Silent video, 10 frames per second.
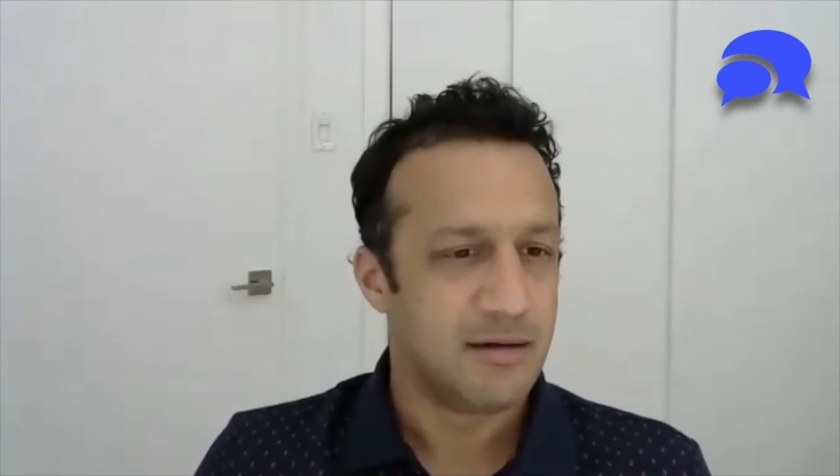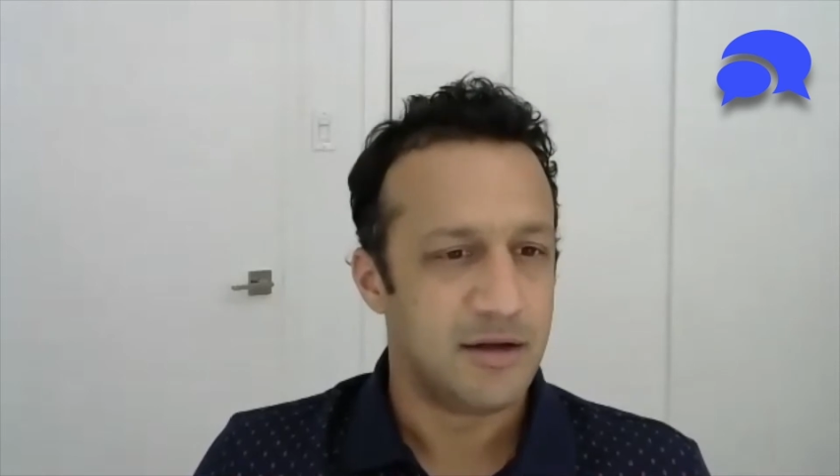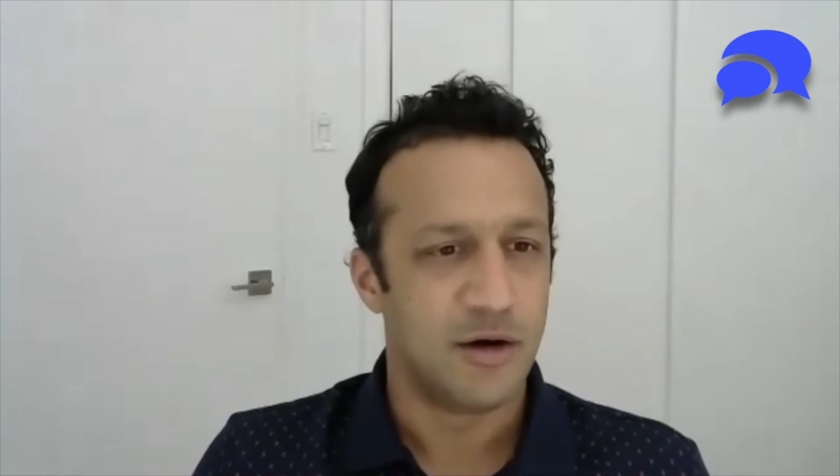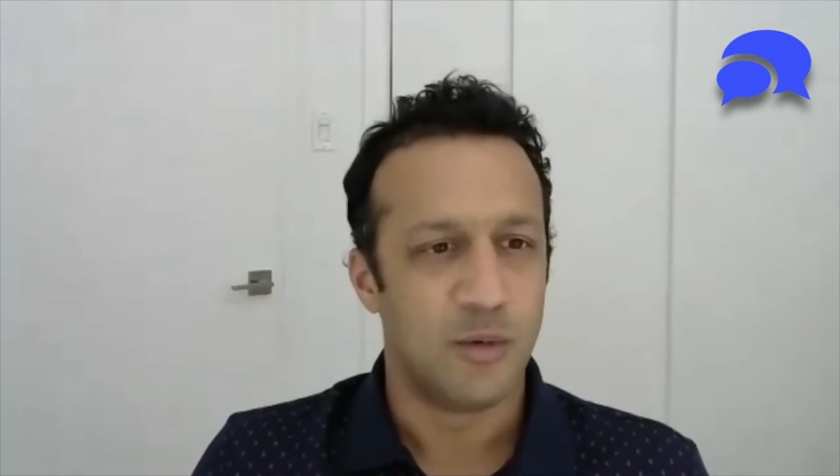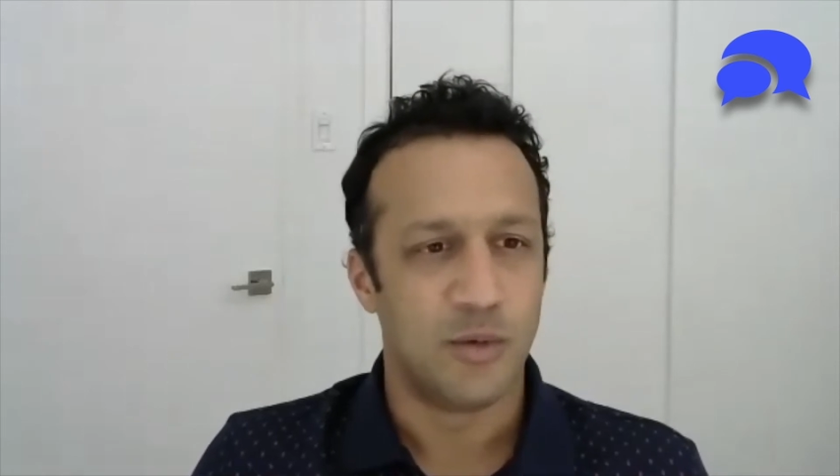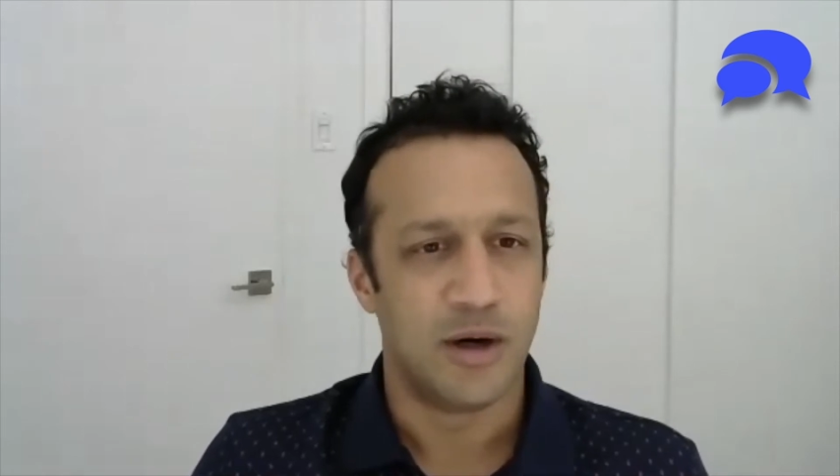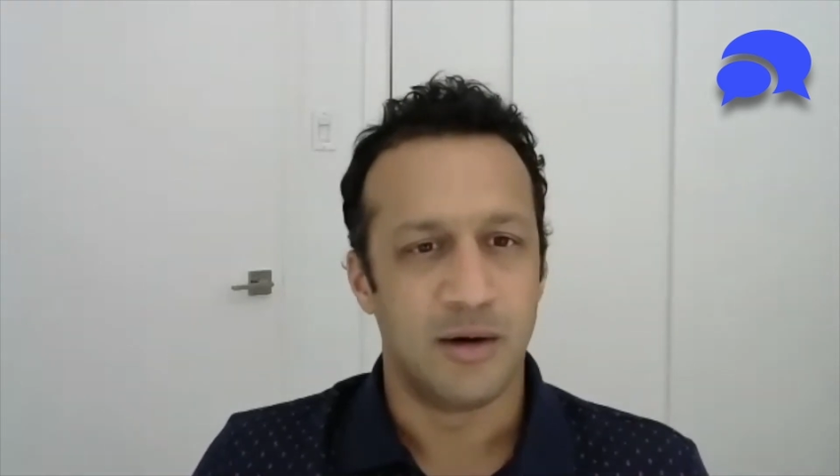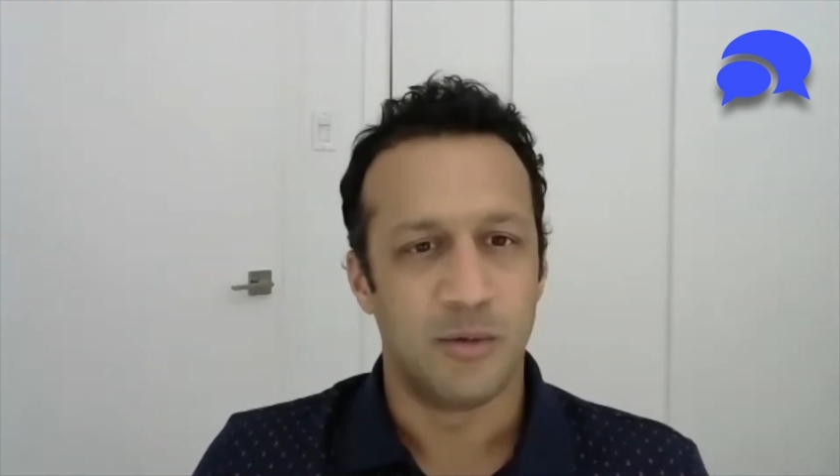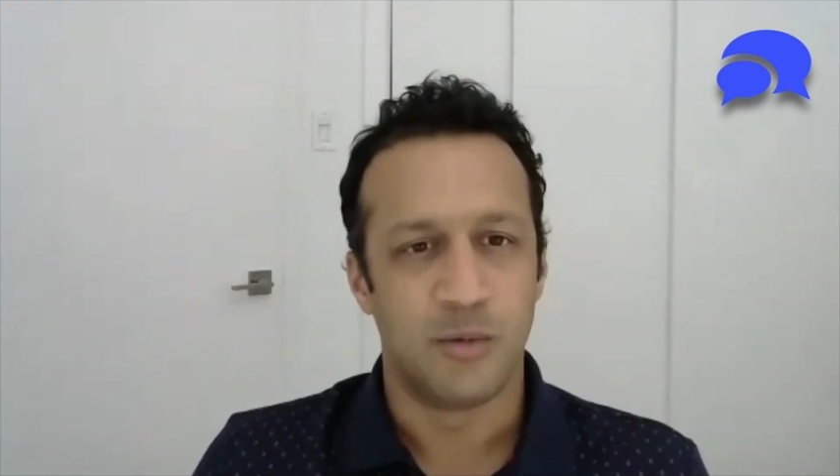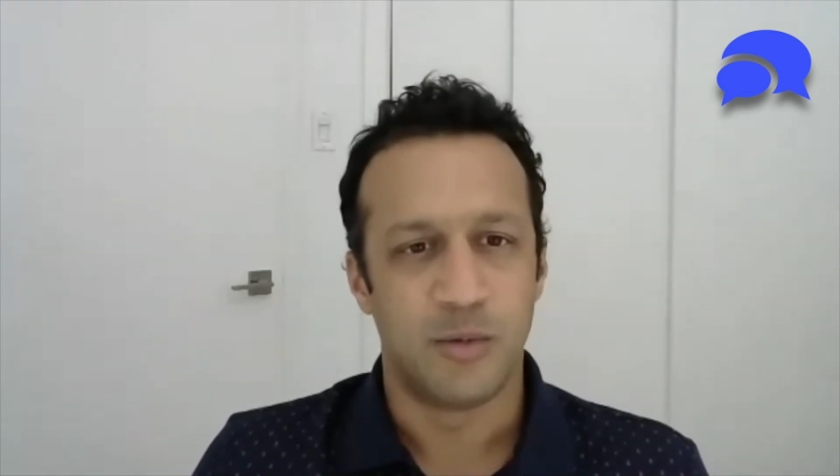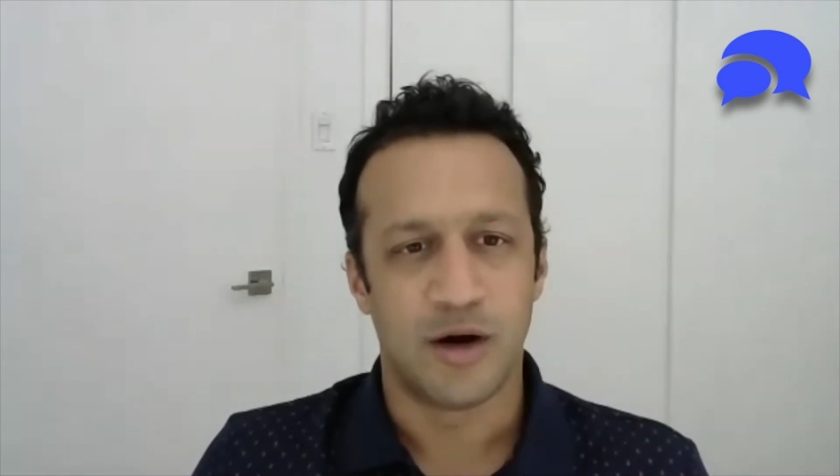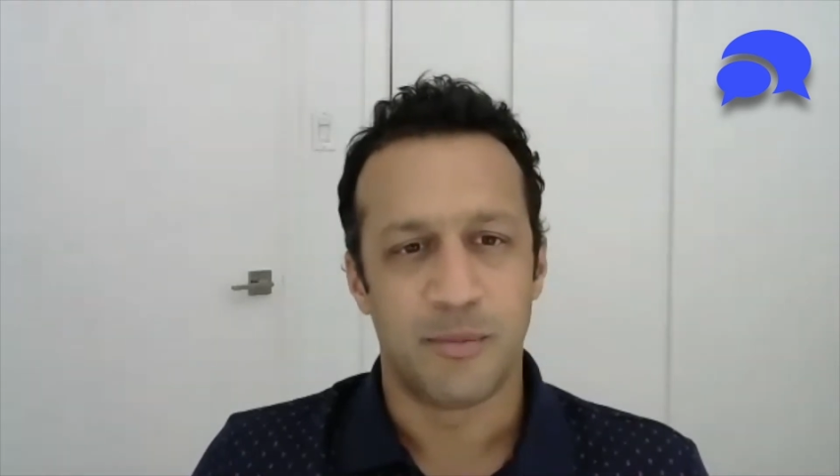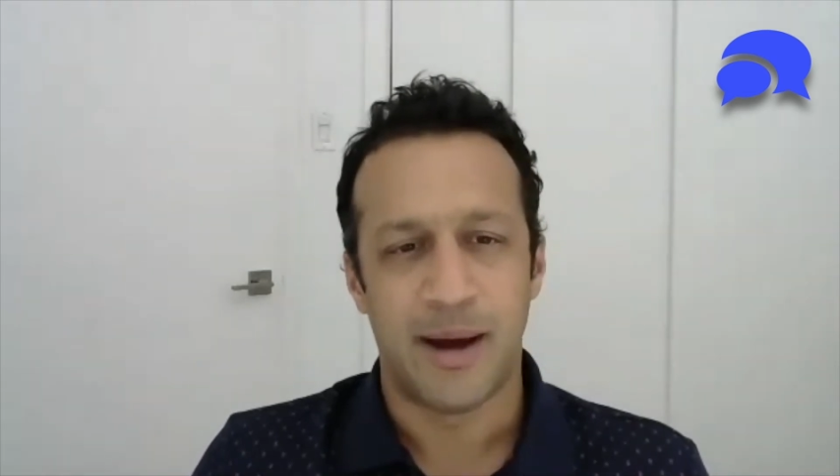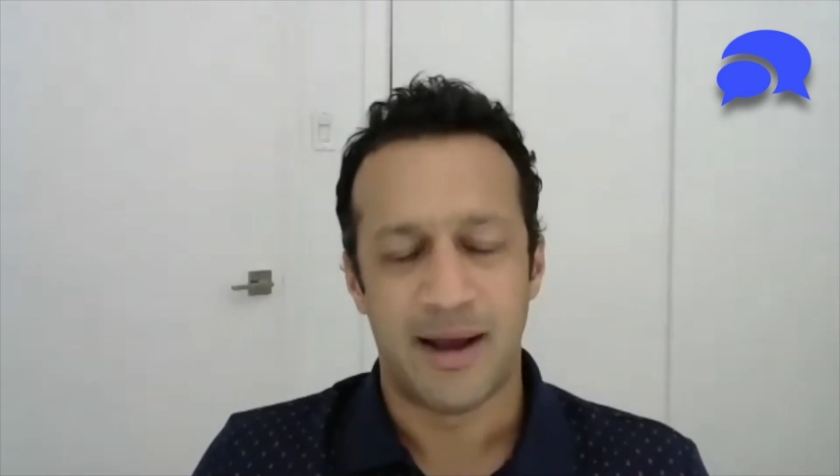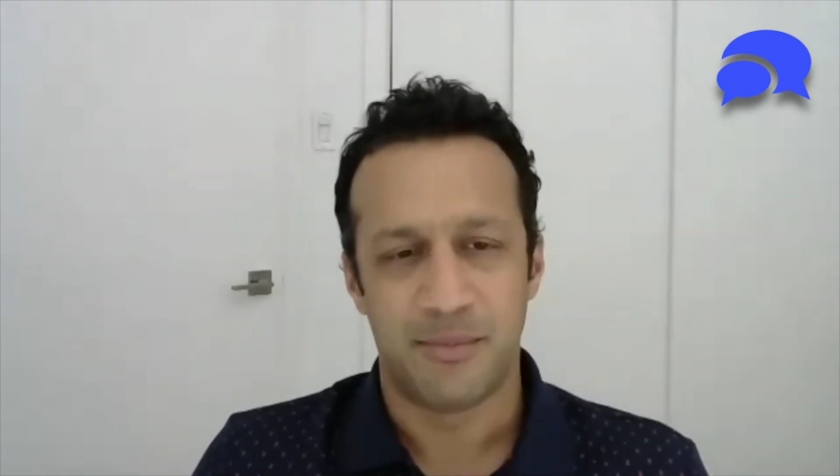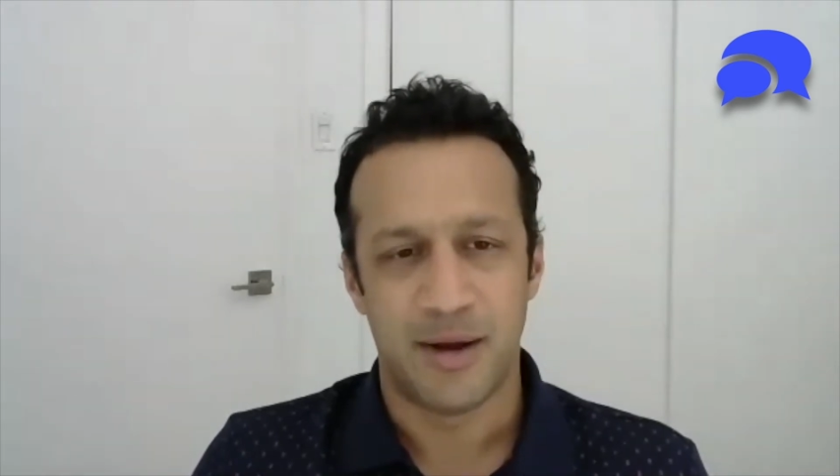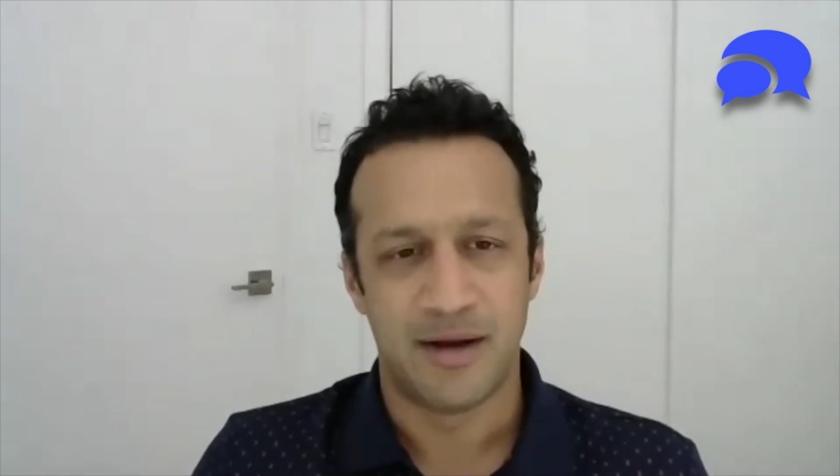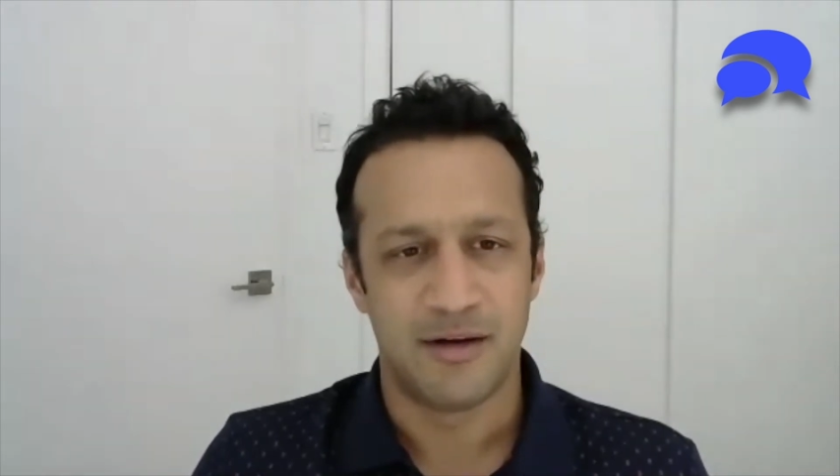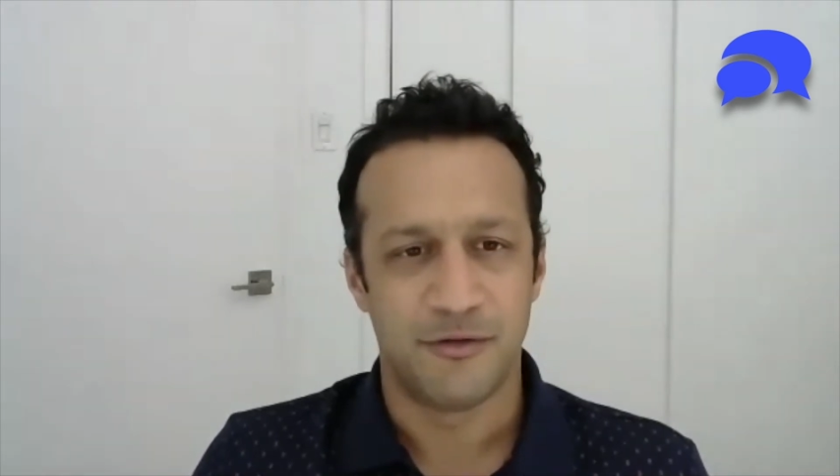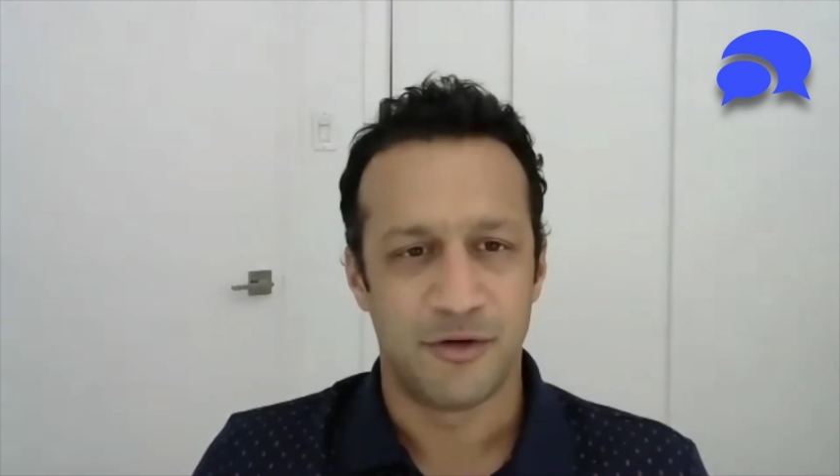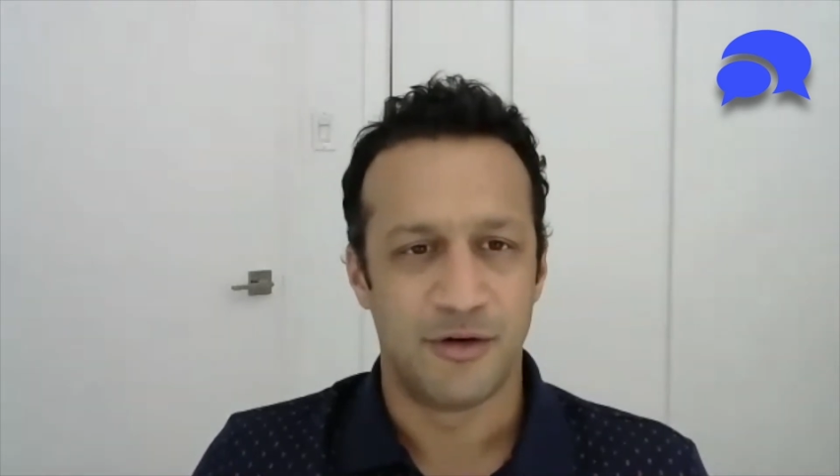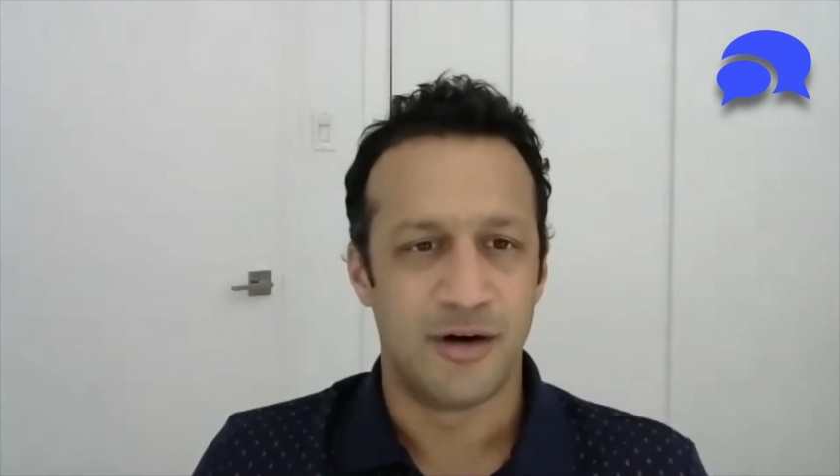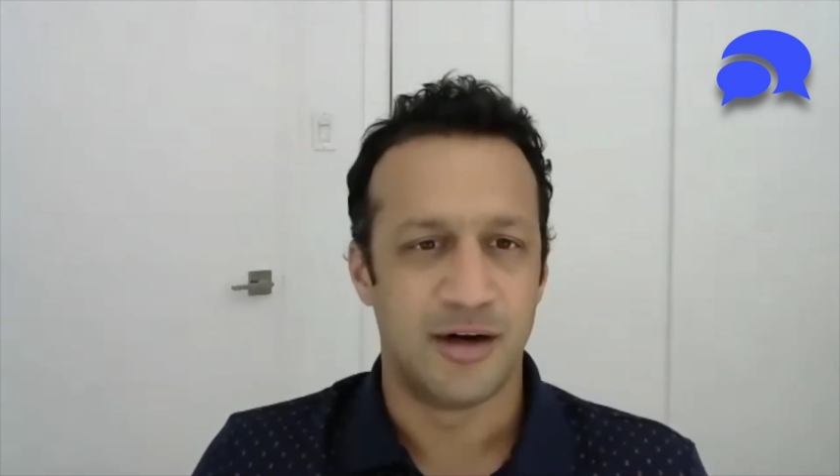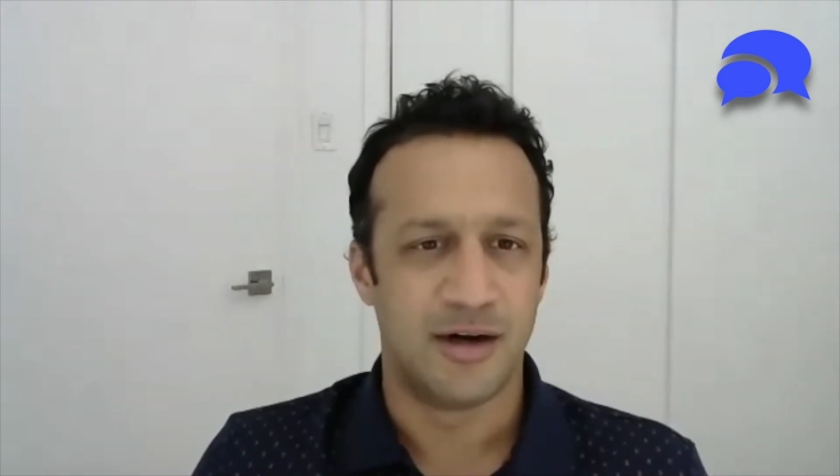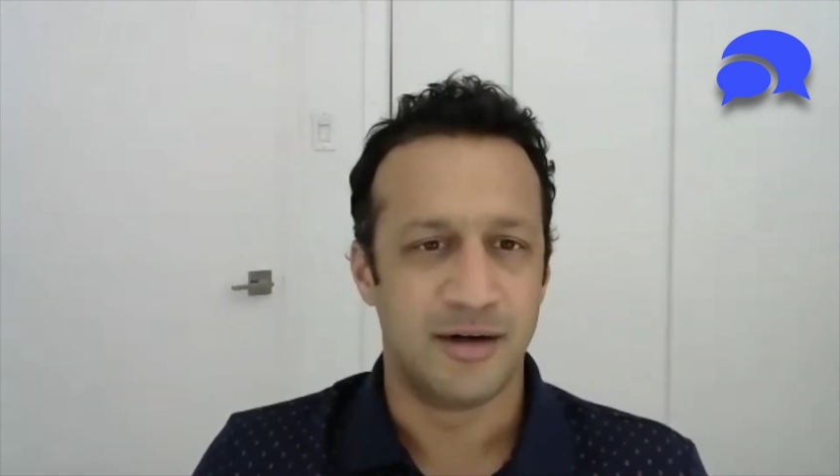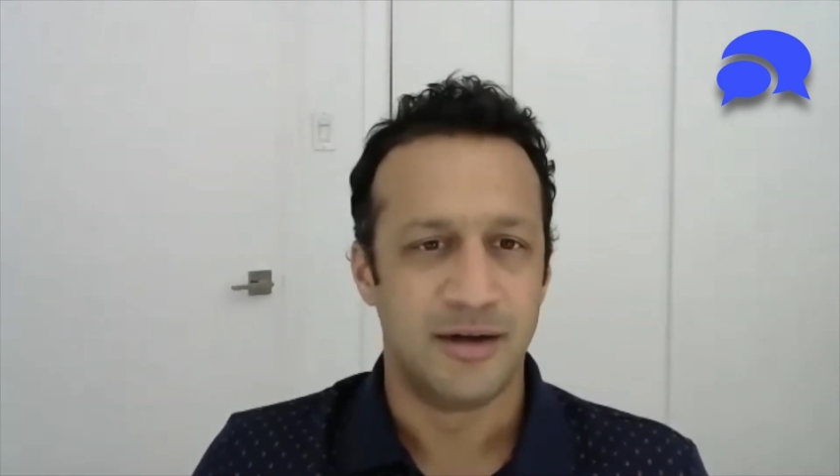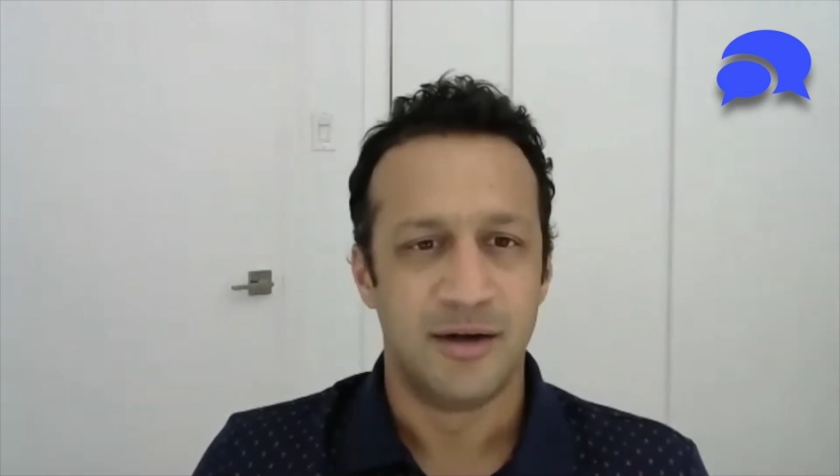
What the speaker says: we are patent pending for